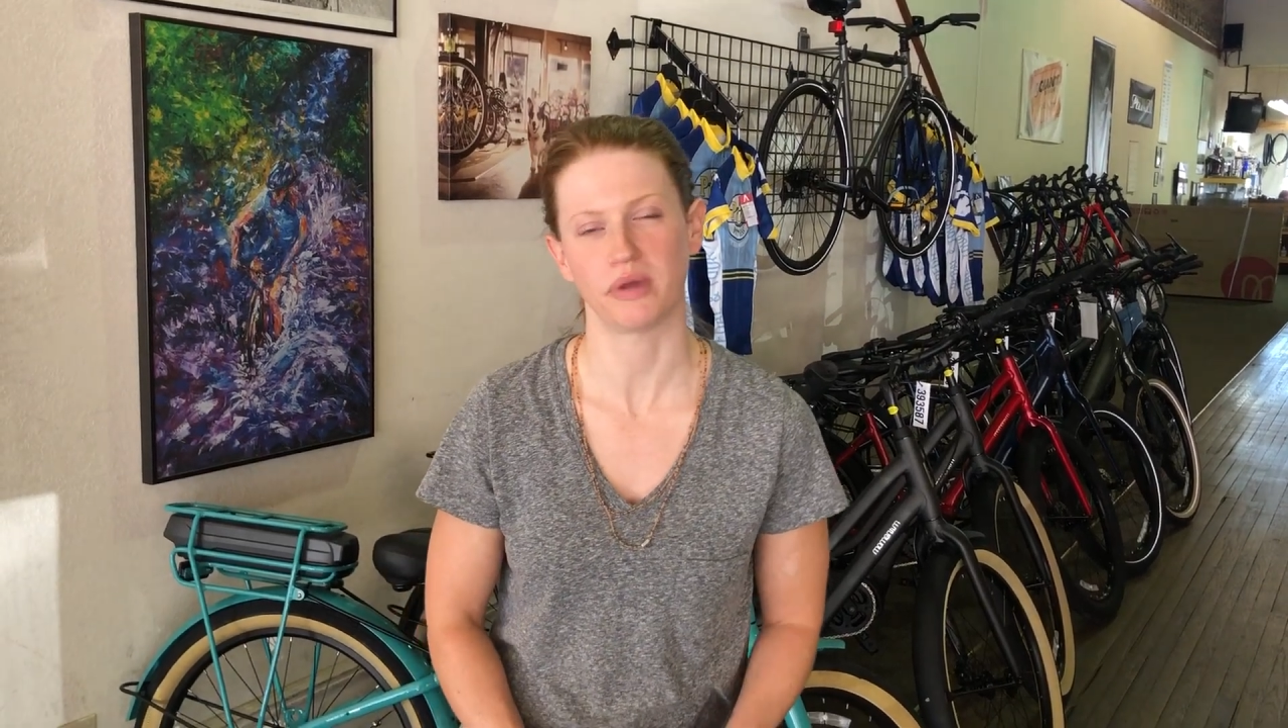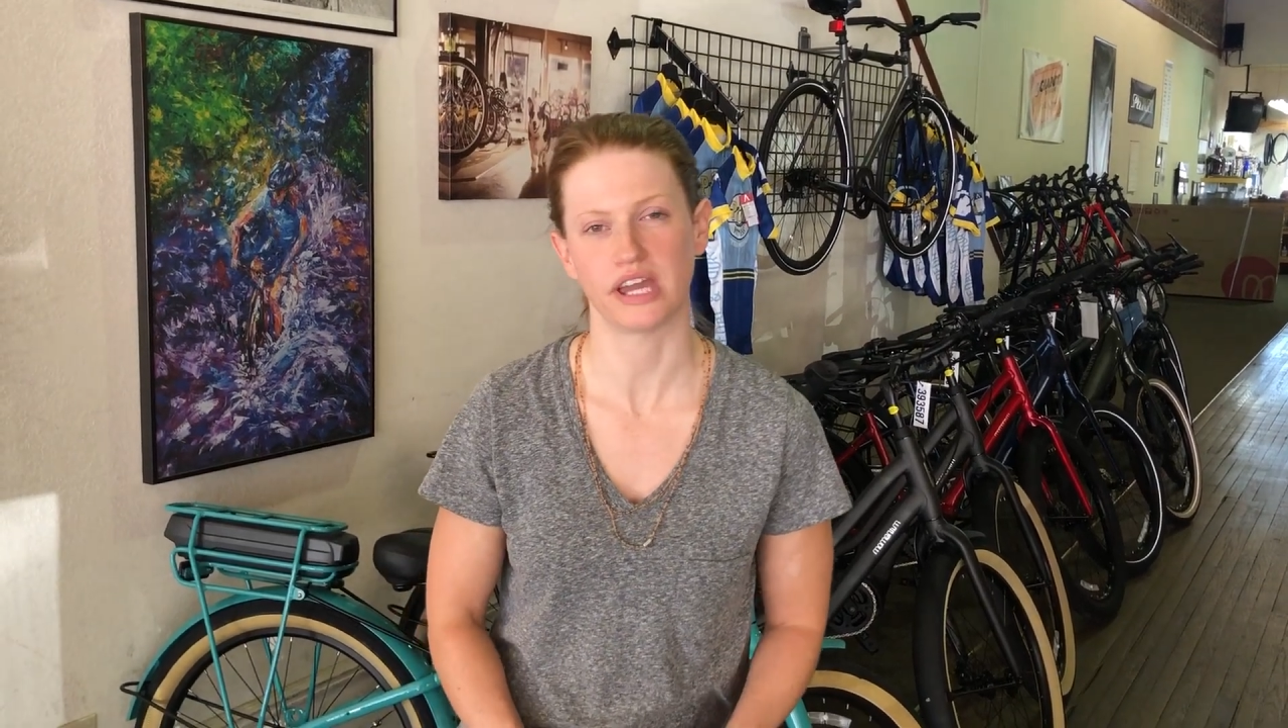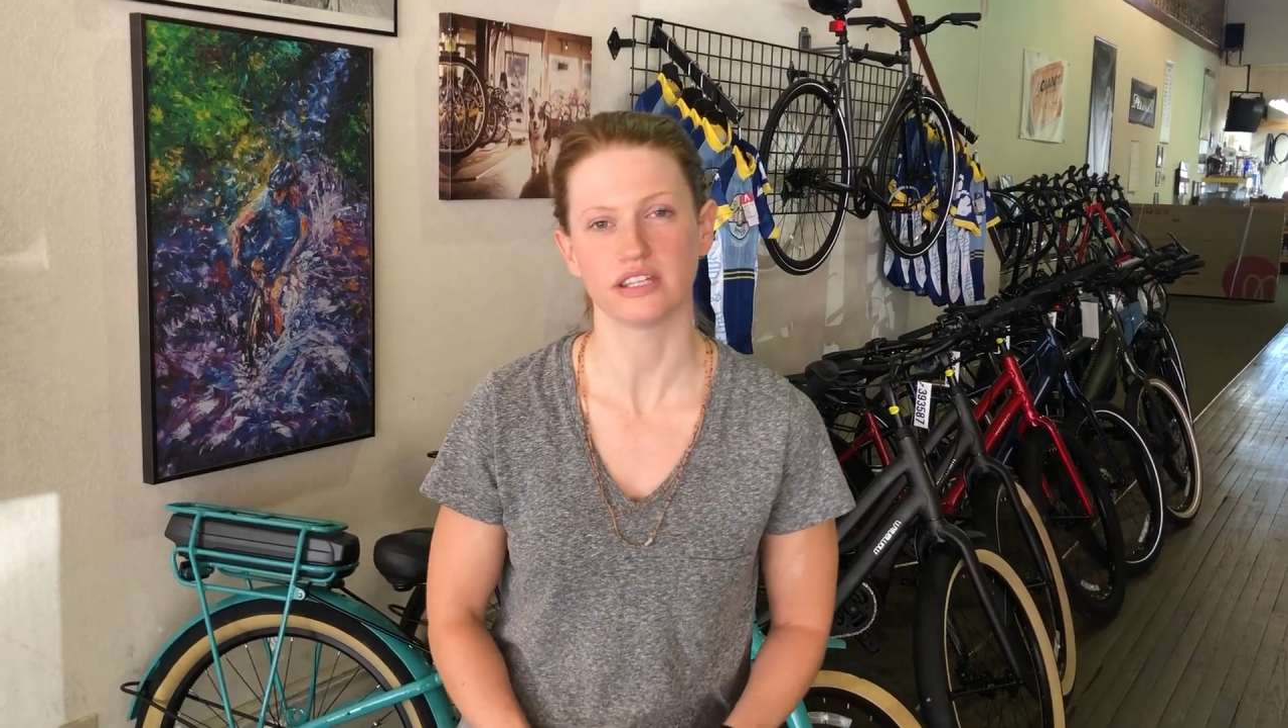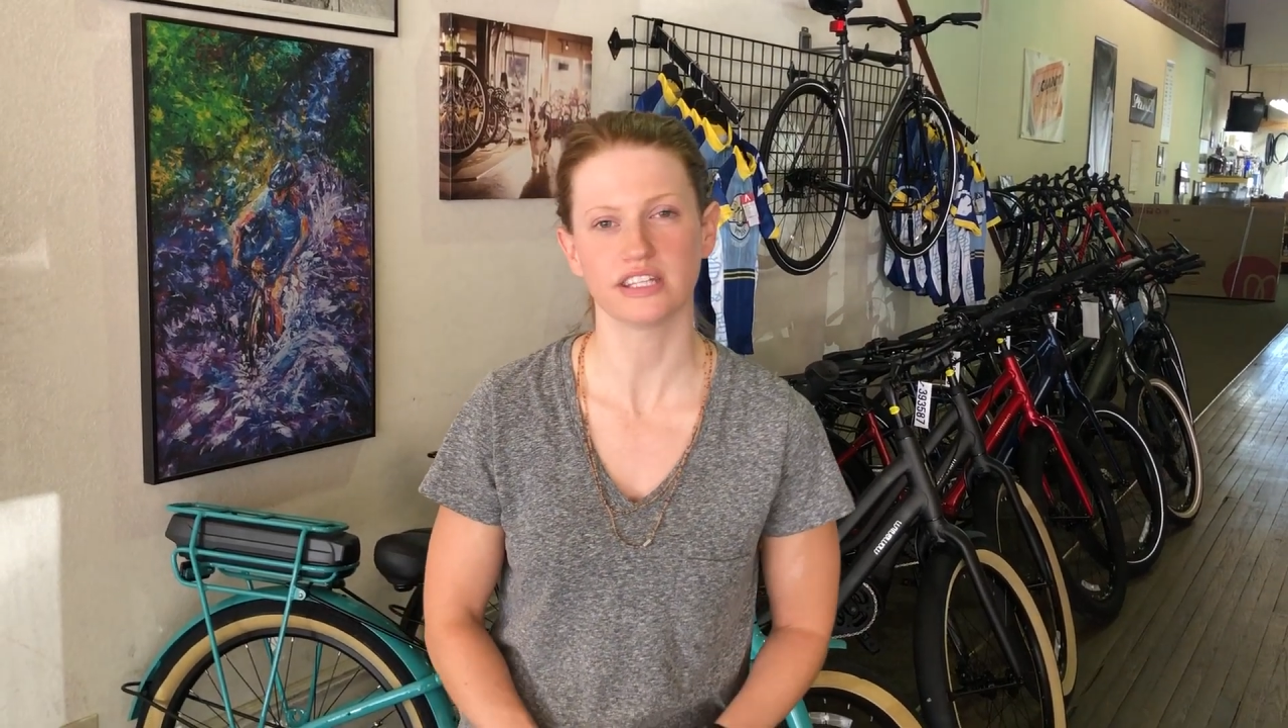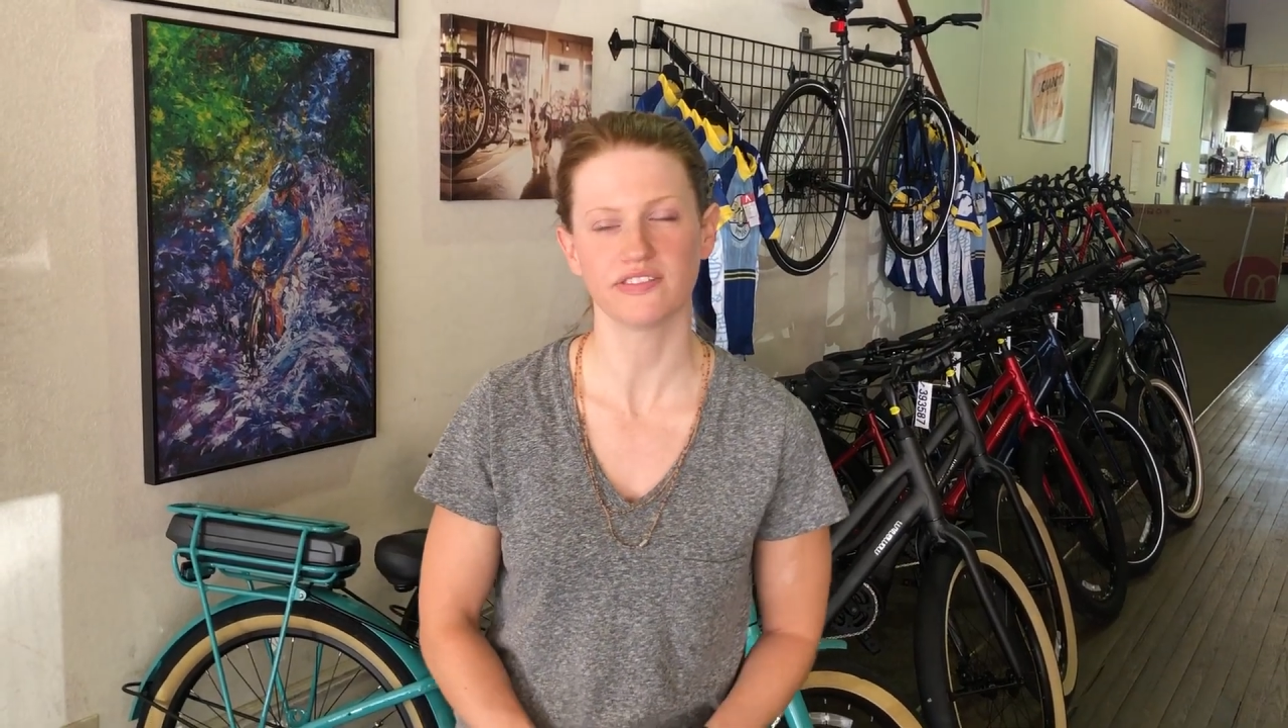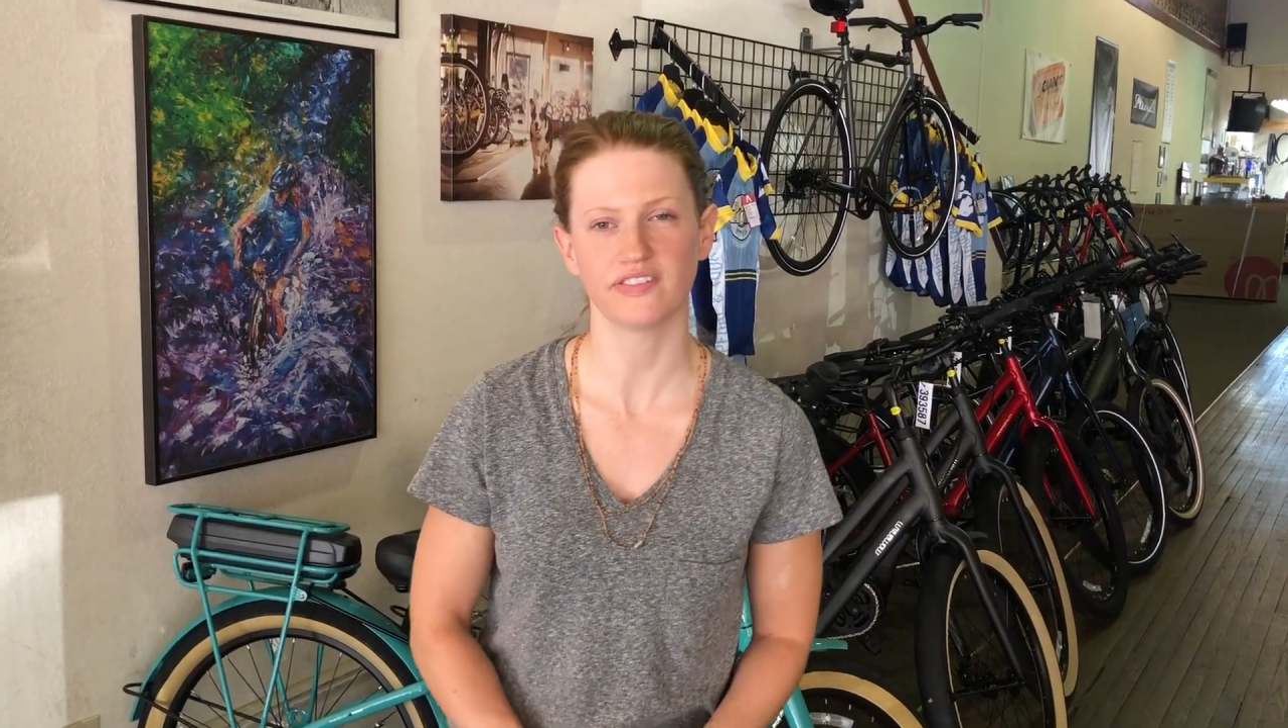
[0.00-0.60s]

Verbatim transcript: P & T